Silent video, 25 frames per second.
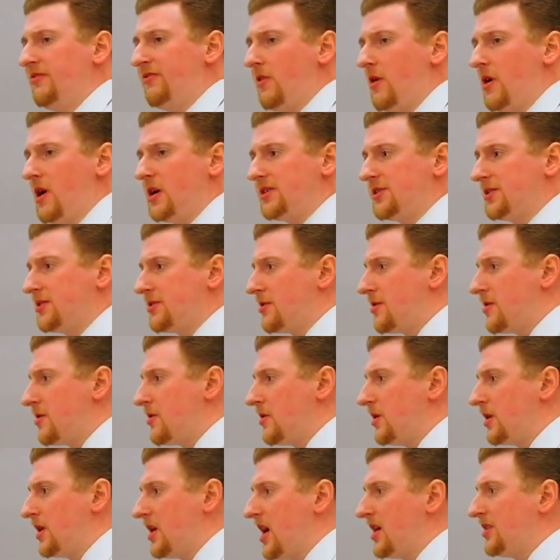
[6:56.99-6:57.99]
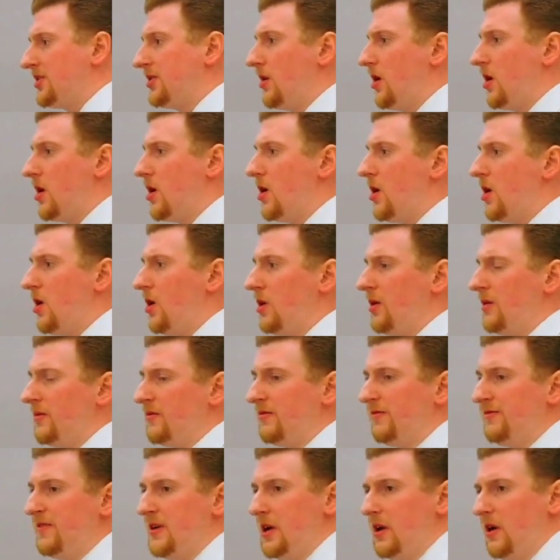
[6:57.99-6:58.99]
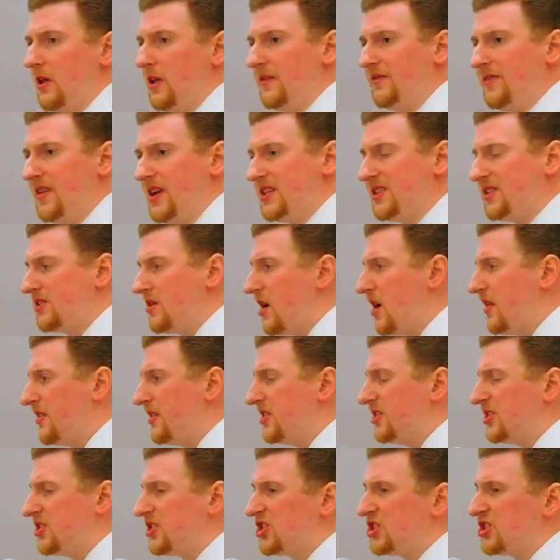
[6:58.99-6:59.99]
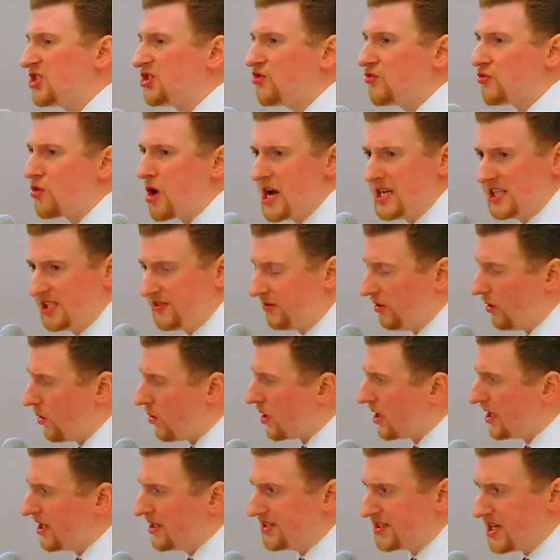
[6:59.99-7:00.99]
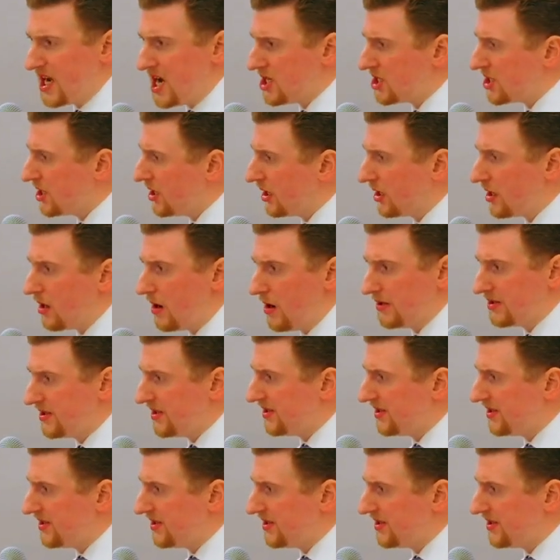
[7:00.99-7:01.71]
Foster or Gus Hall feel if they saw the disgraceful organization that calls